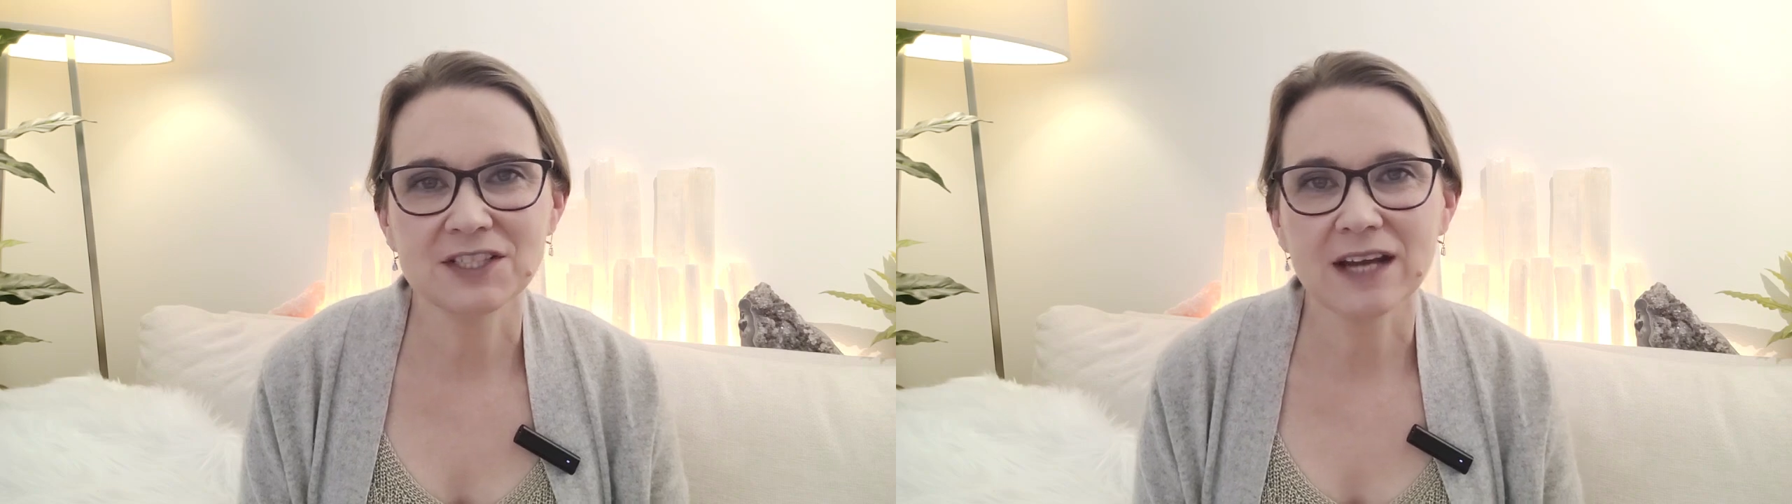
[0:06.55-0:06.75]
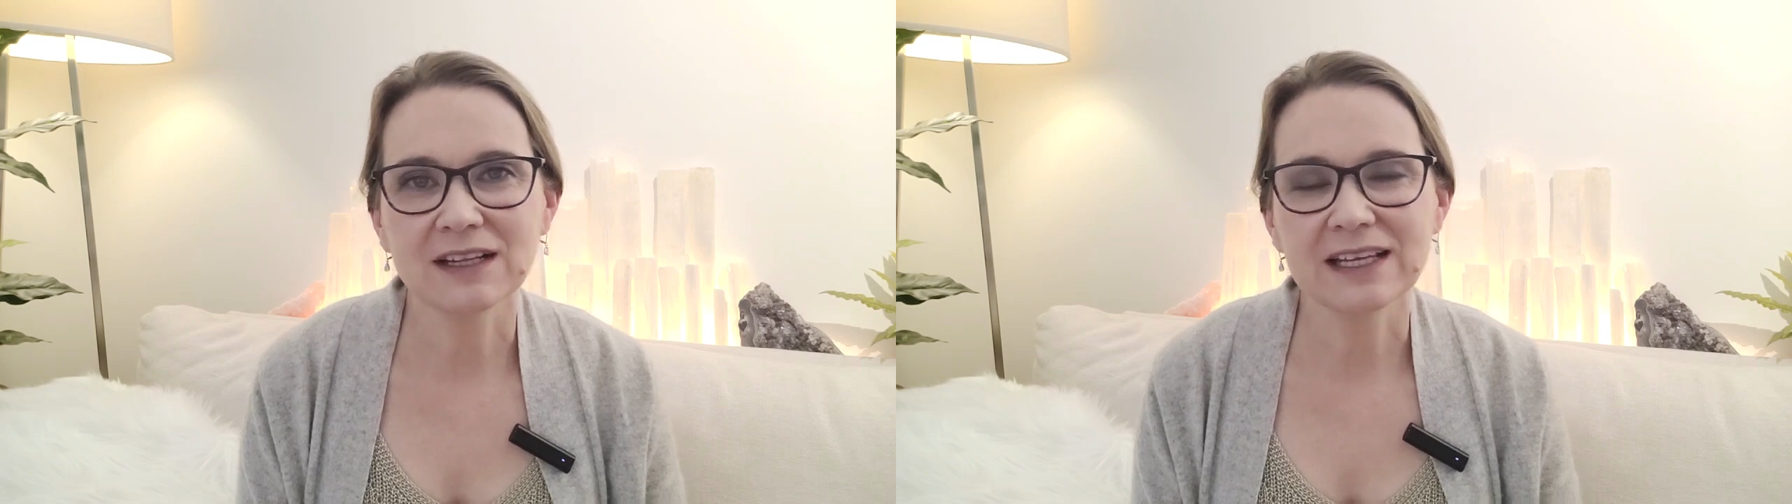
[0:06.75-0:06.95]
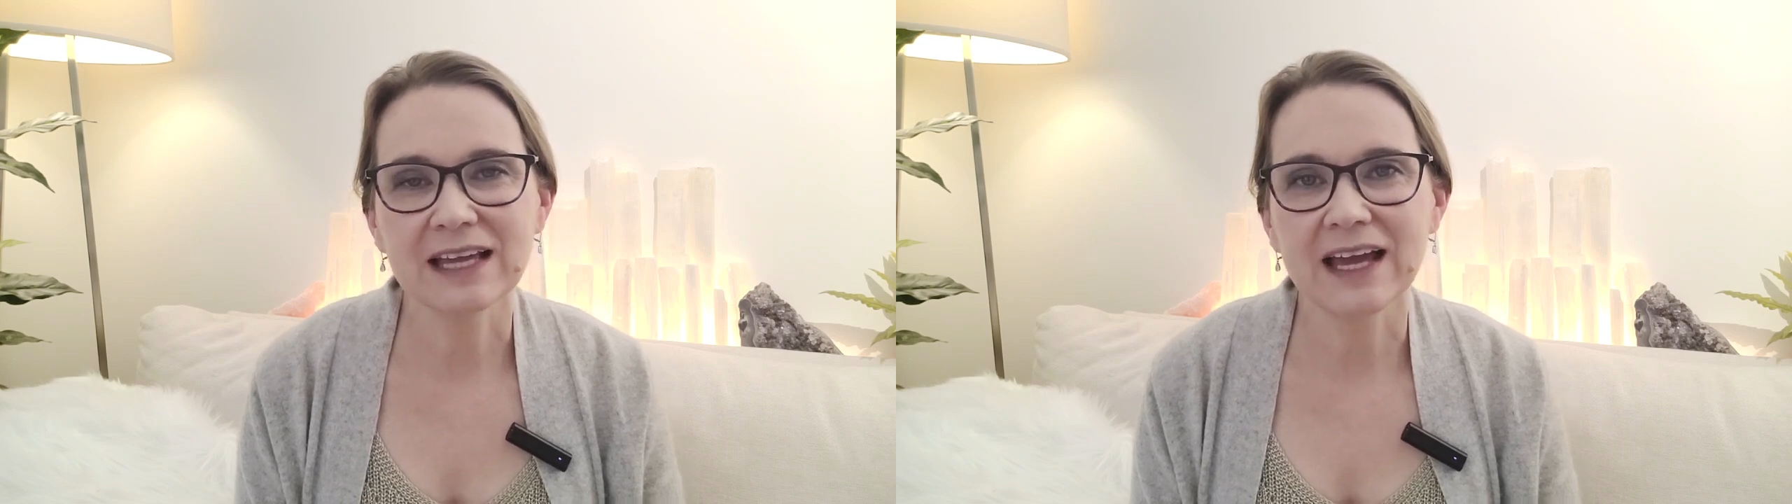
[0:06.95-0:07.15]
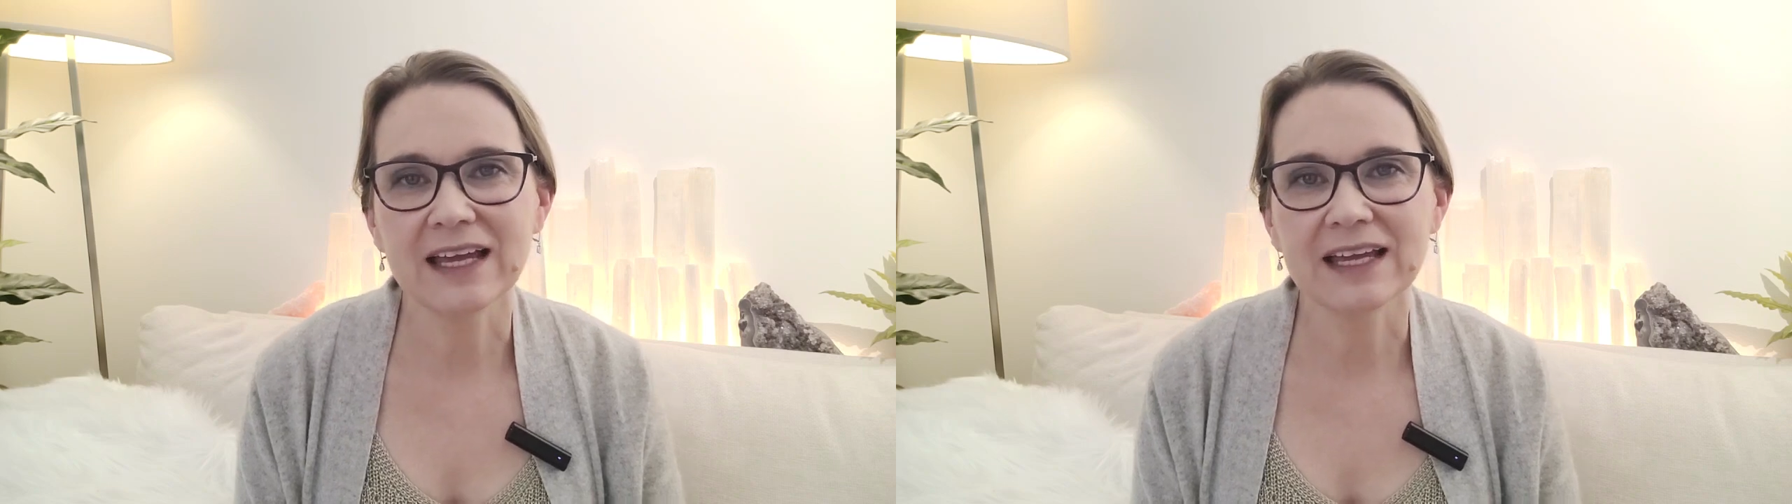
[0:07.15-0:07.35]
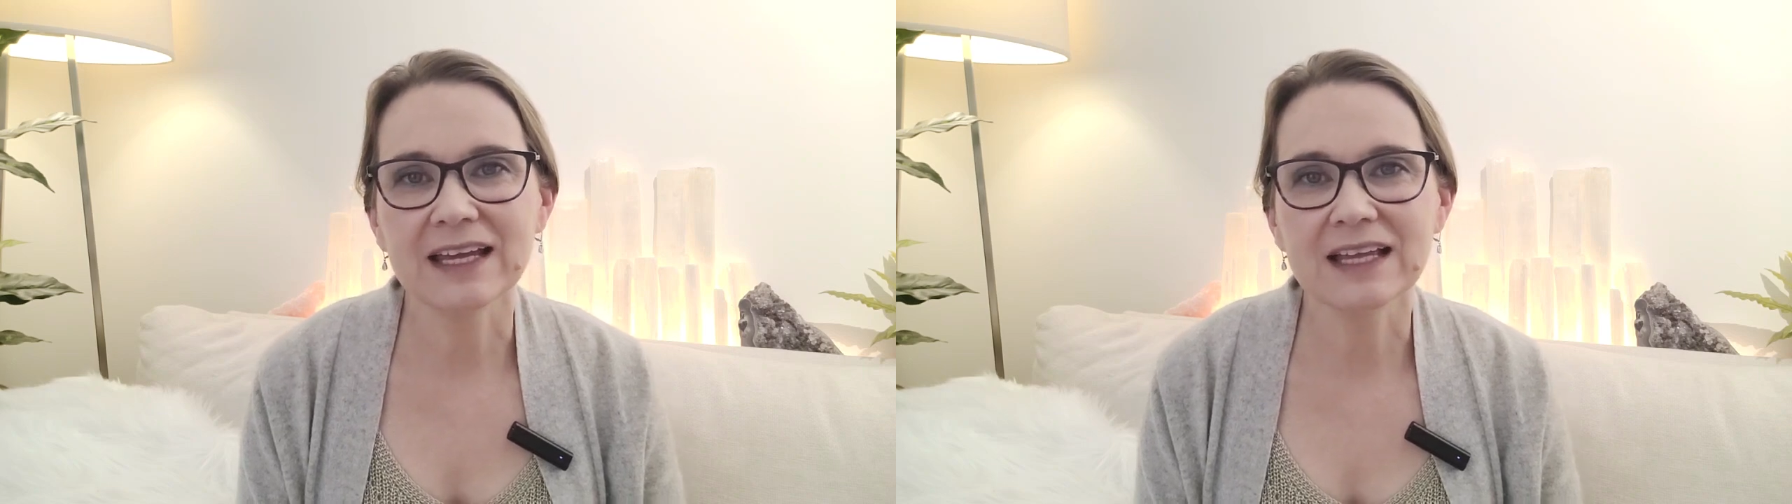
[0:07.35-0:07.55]
channeling
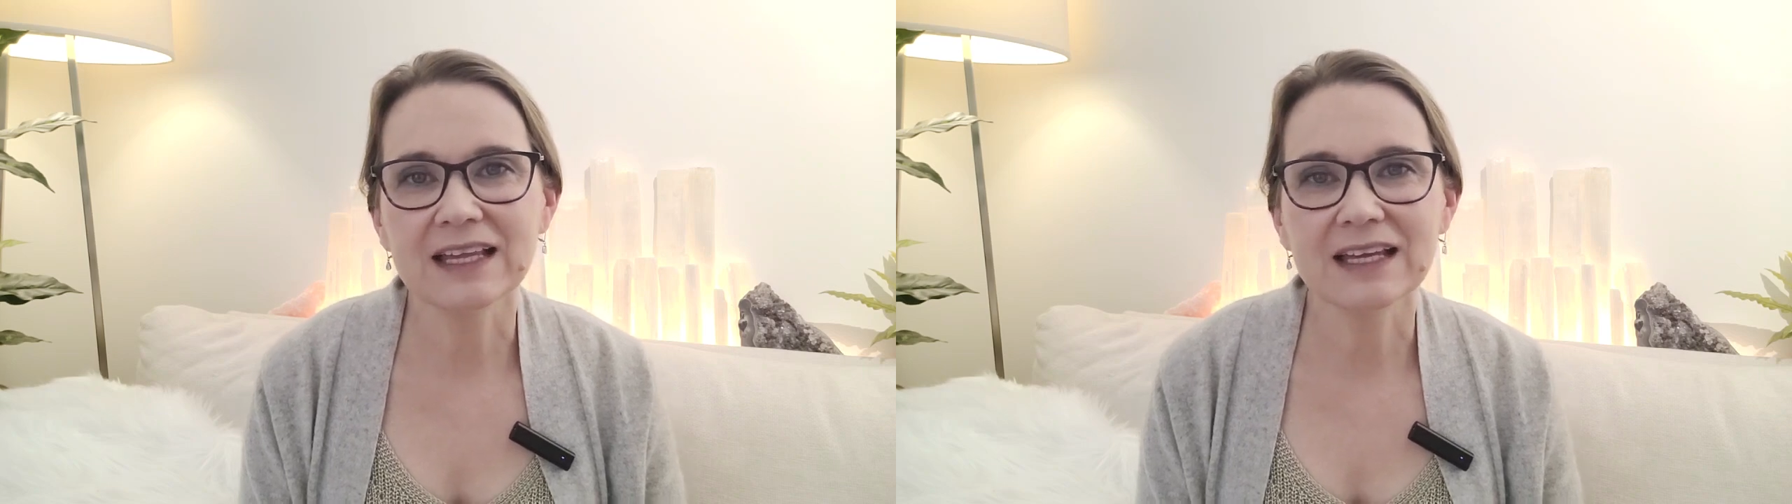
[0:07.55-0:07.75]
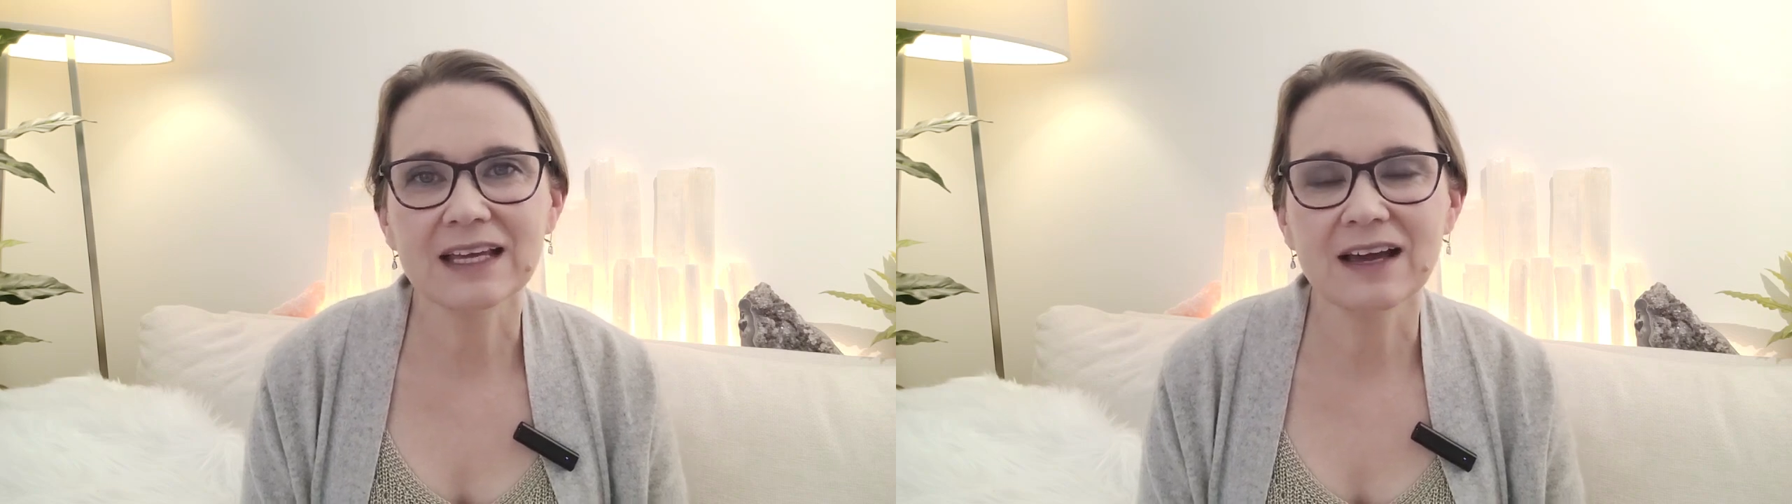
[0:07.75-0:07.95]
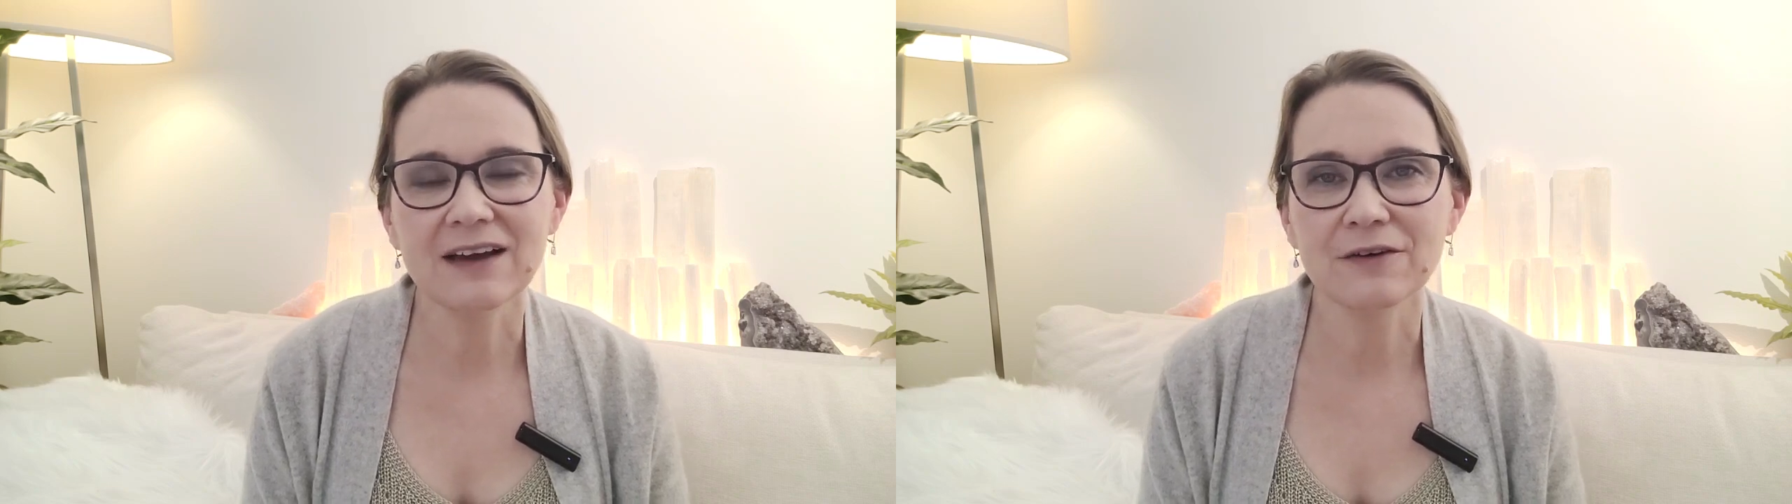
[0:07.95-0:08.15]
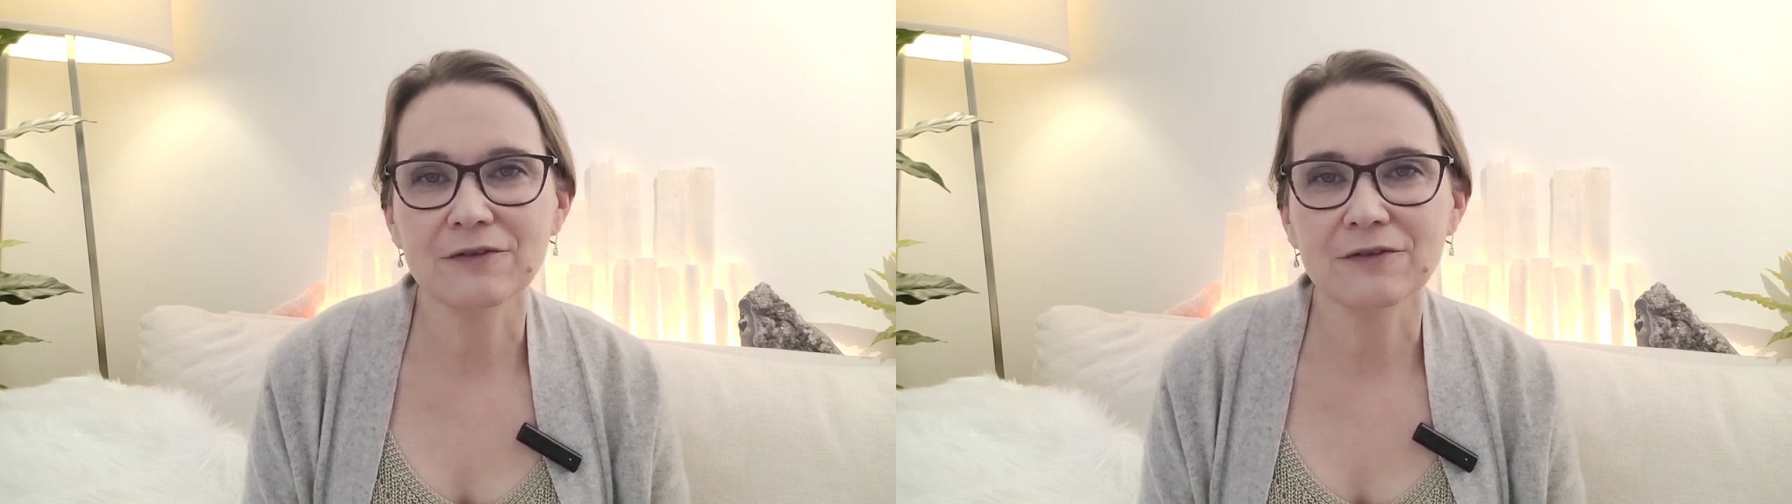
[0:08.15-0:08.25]
a healing